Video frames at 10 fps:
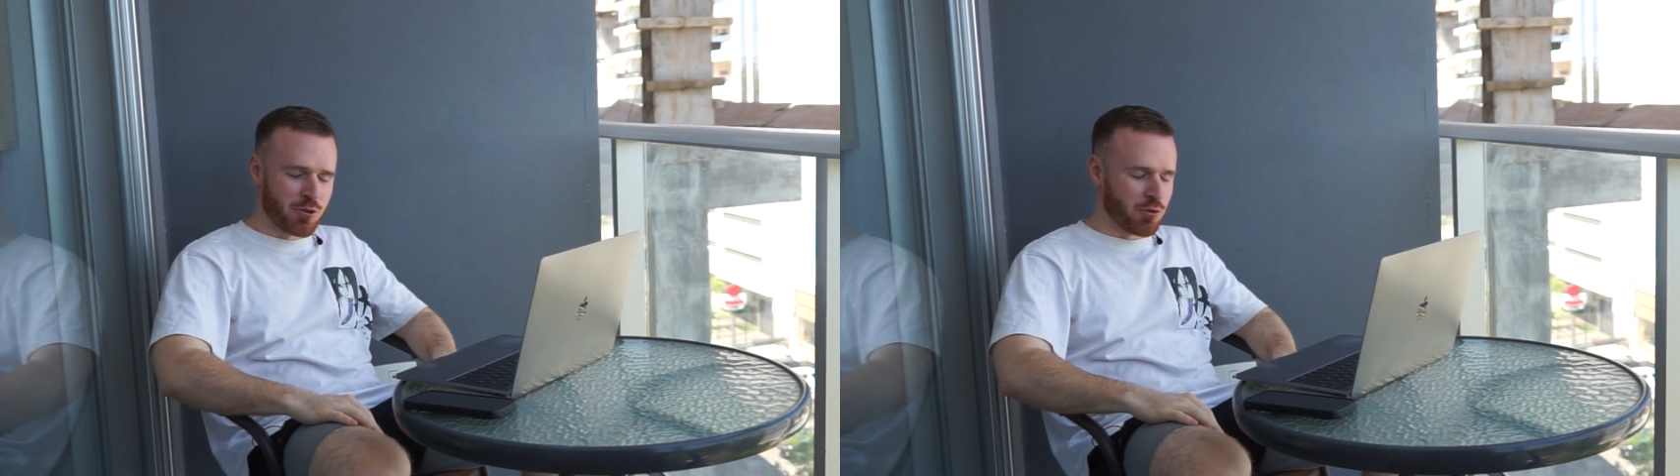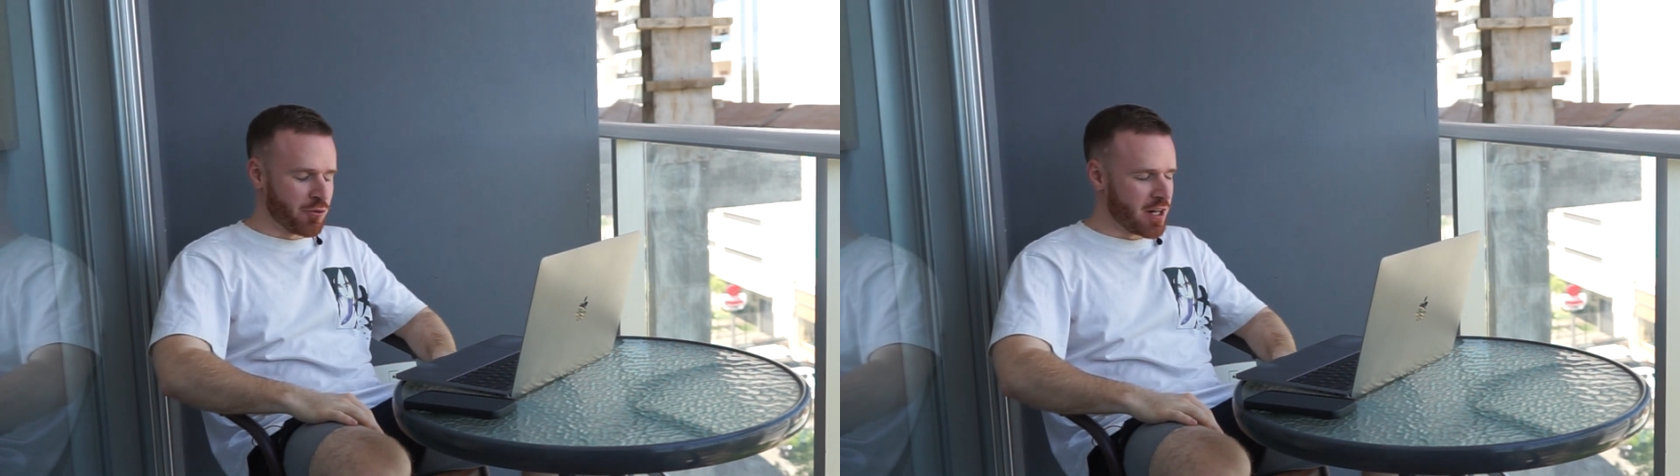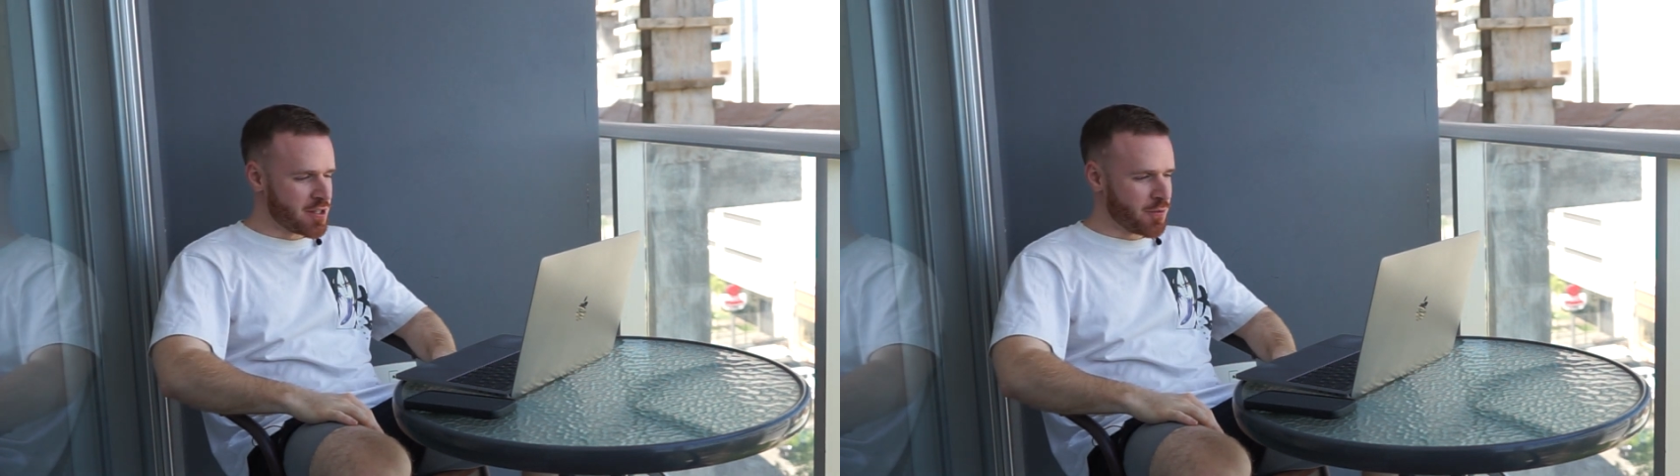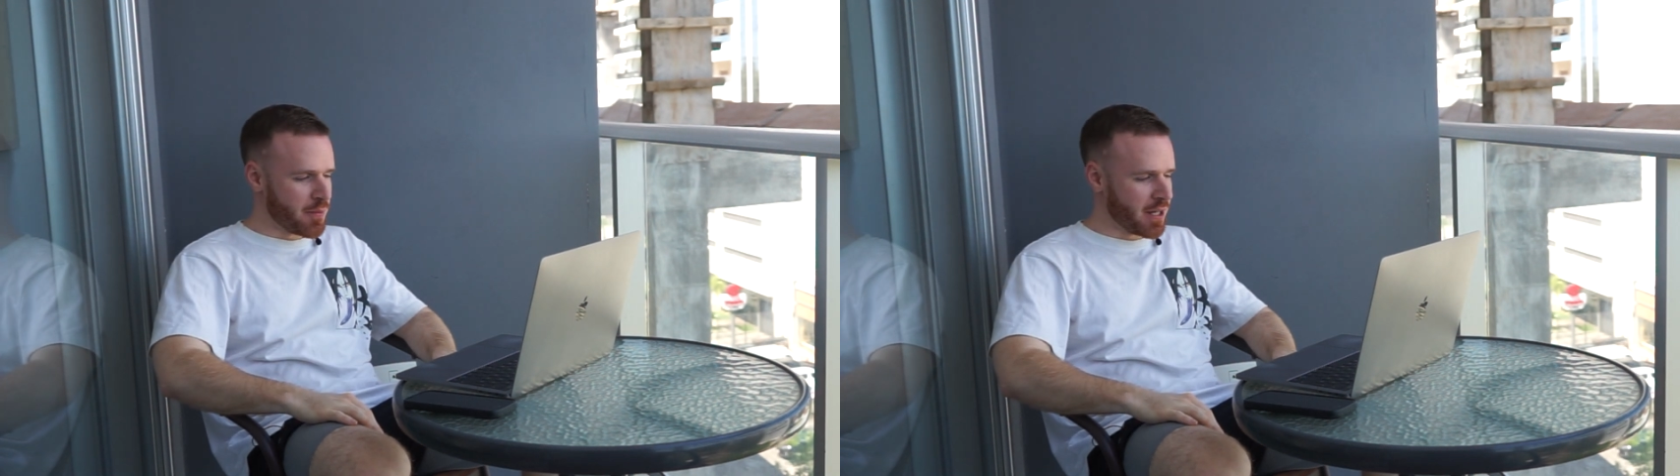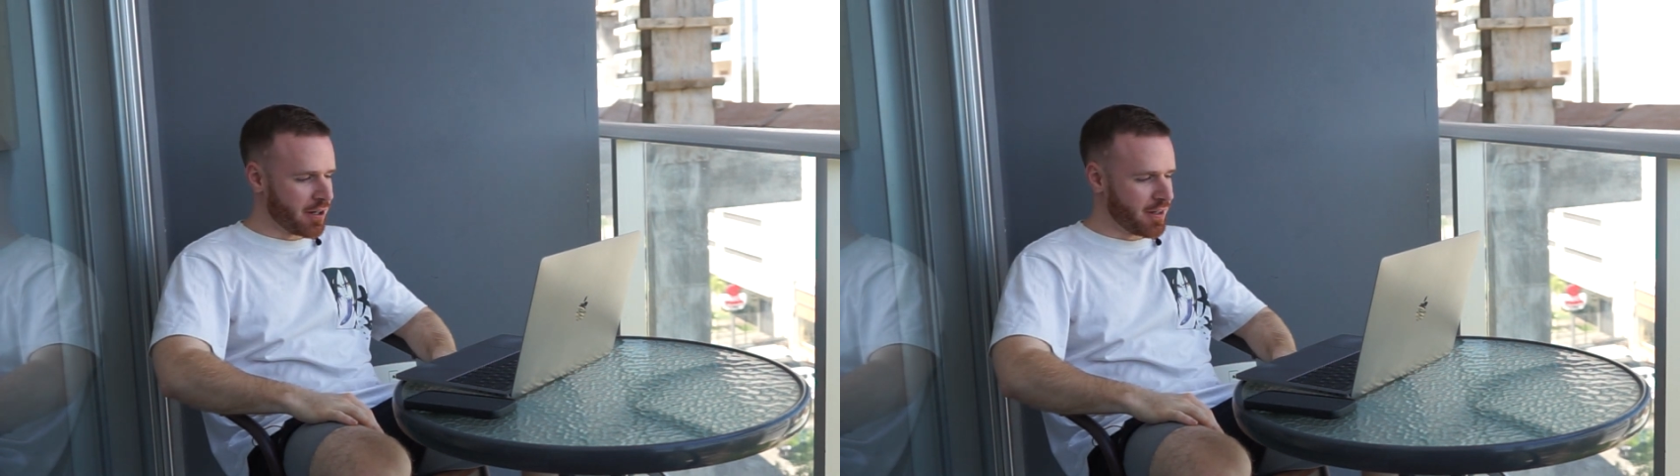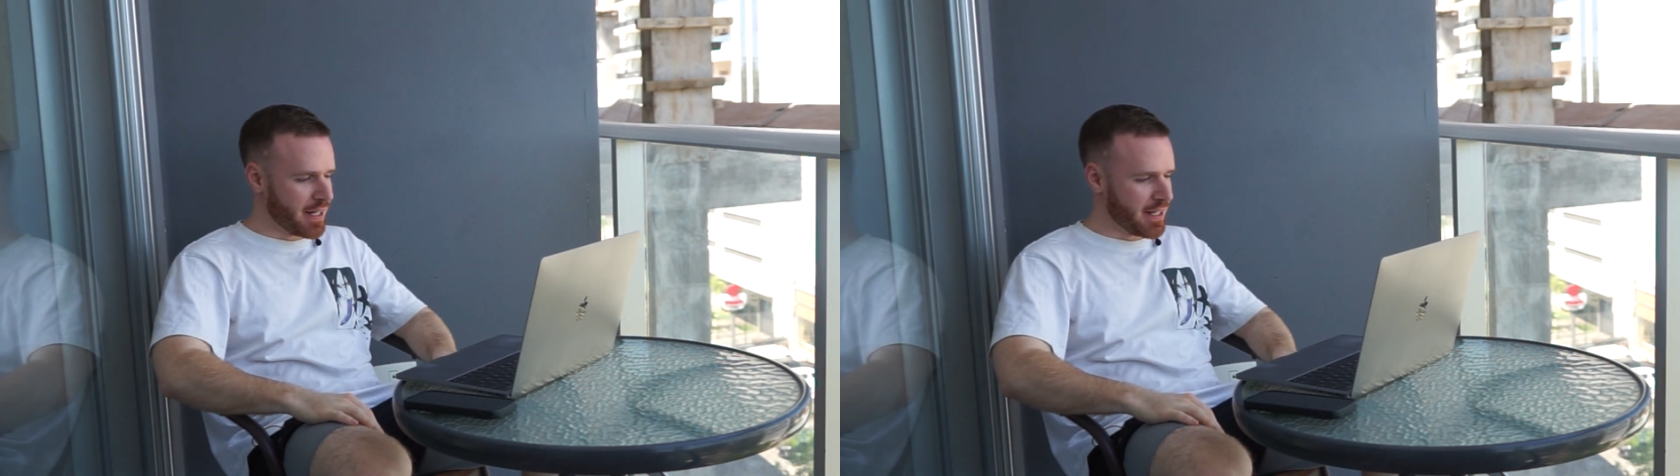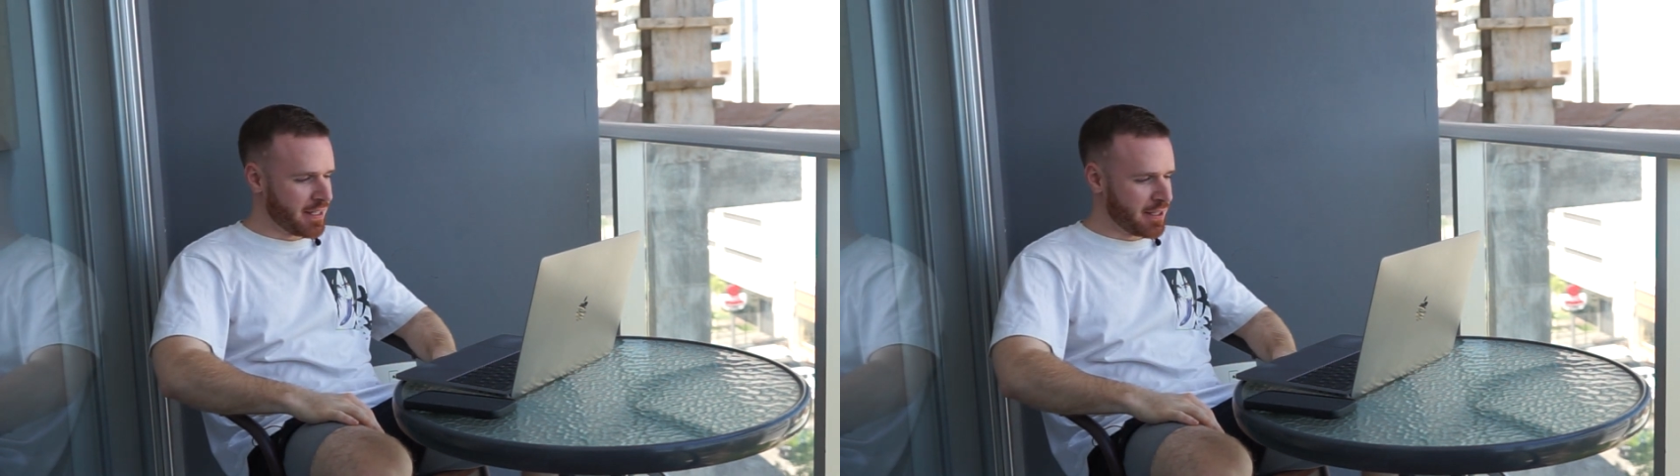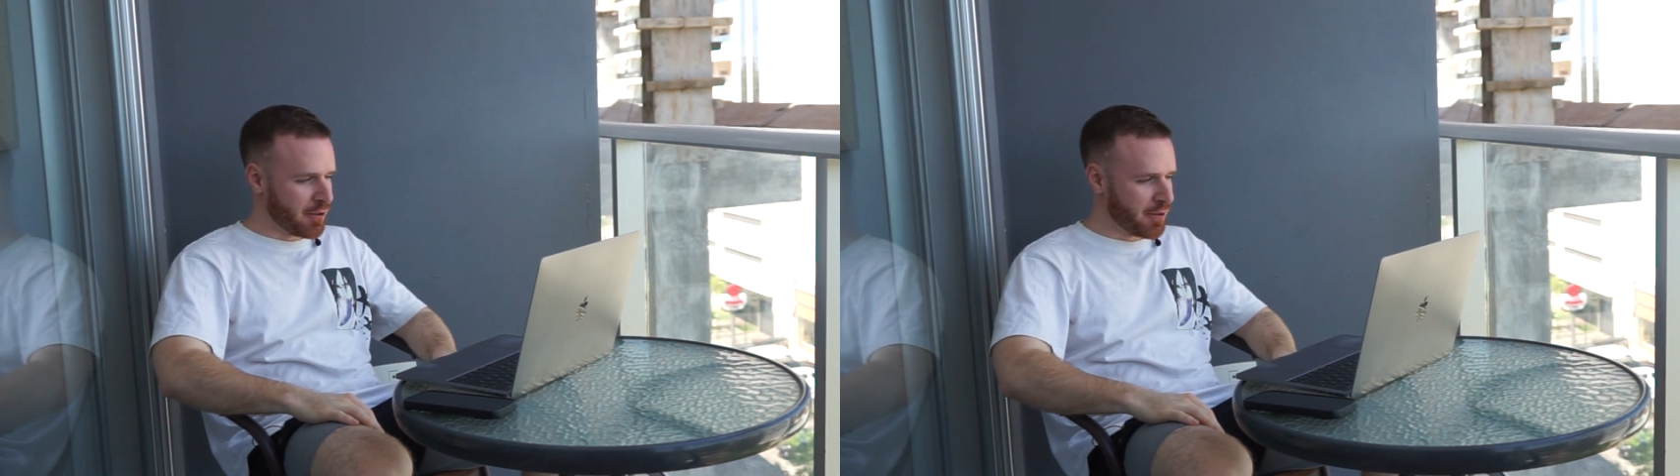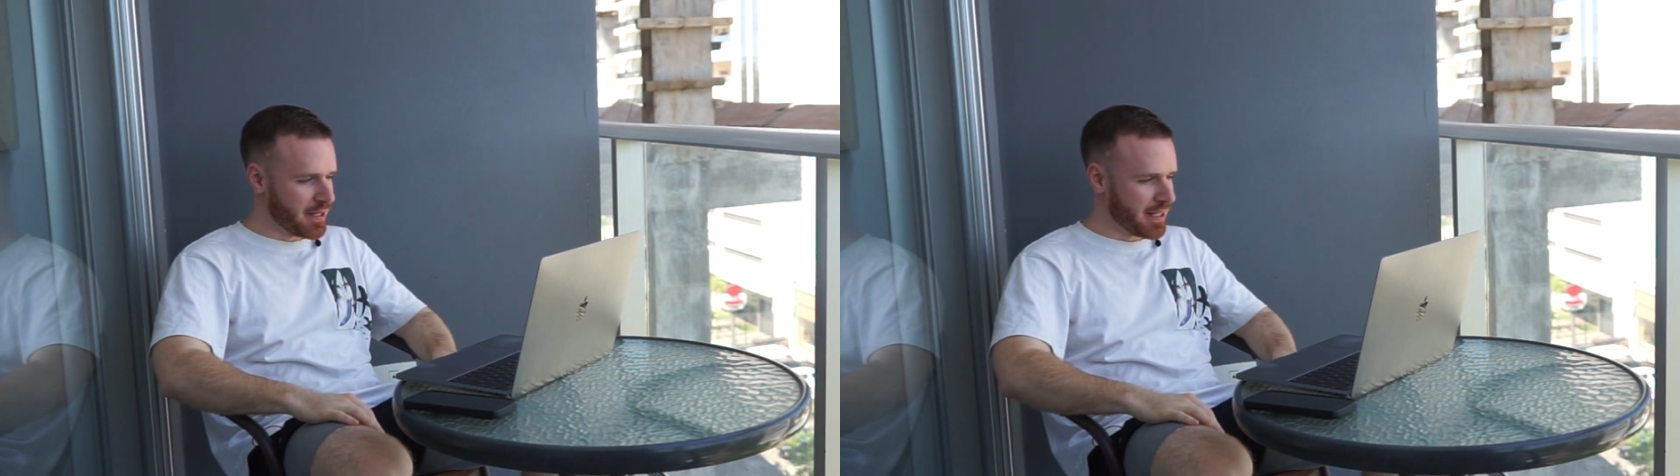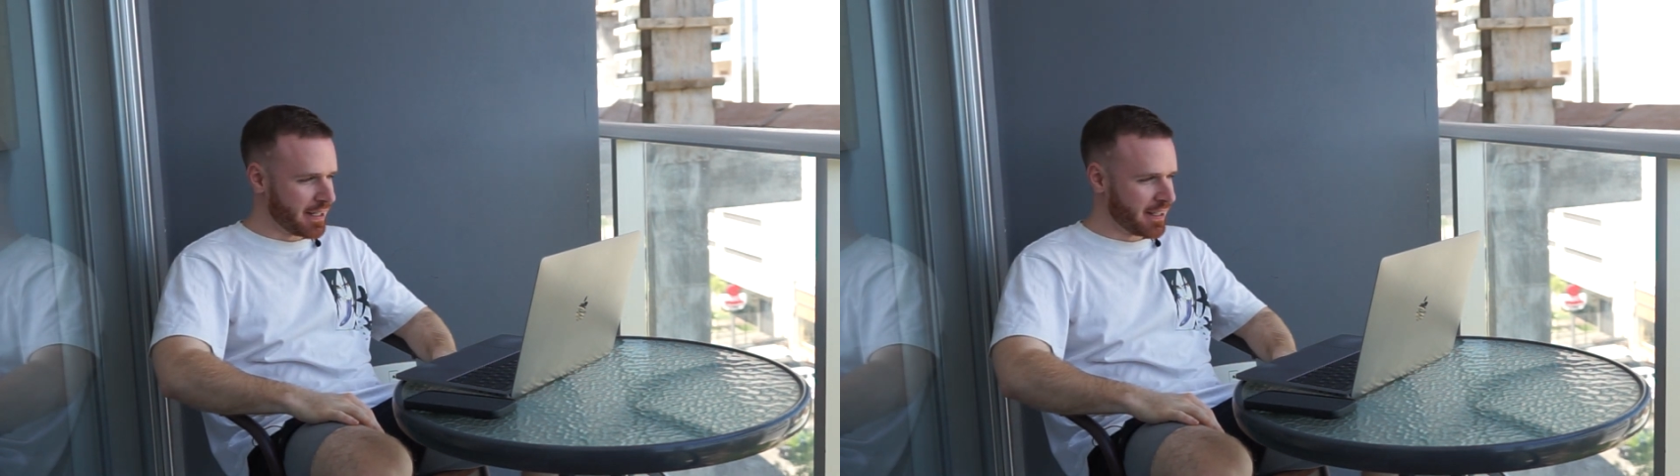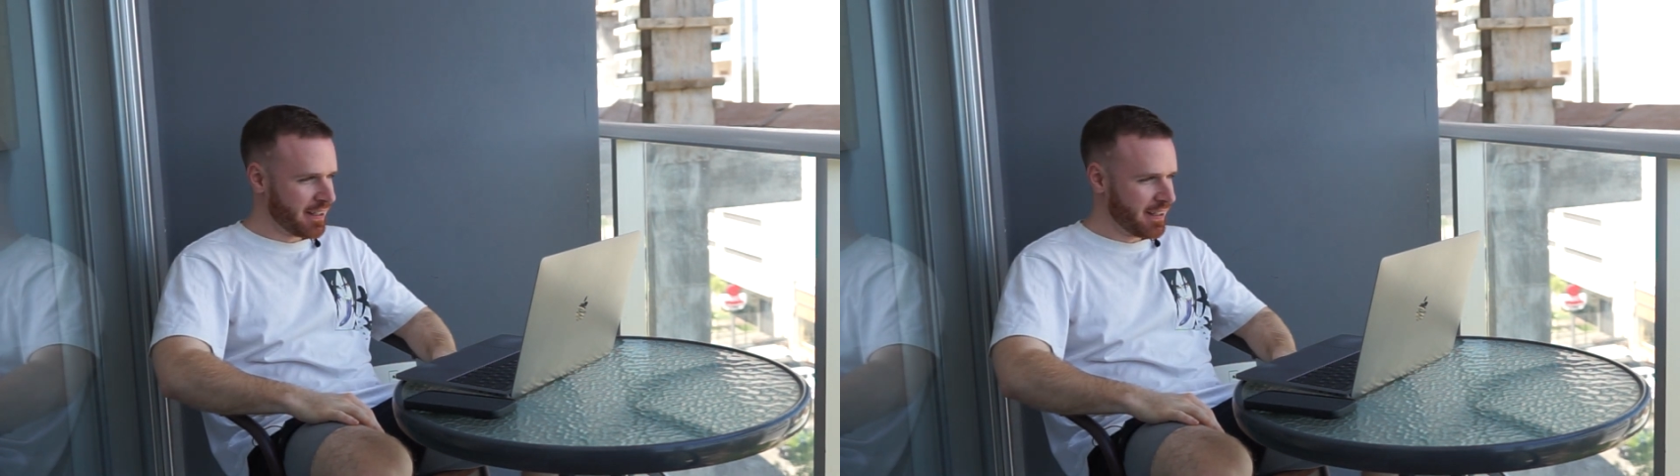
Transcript: good friends from Hungary, and he told me like,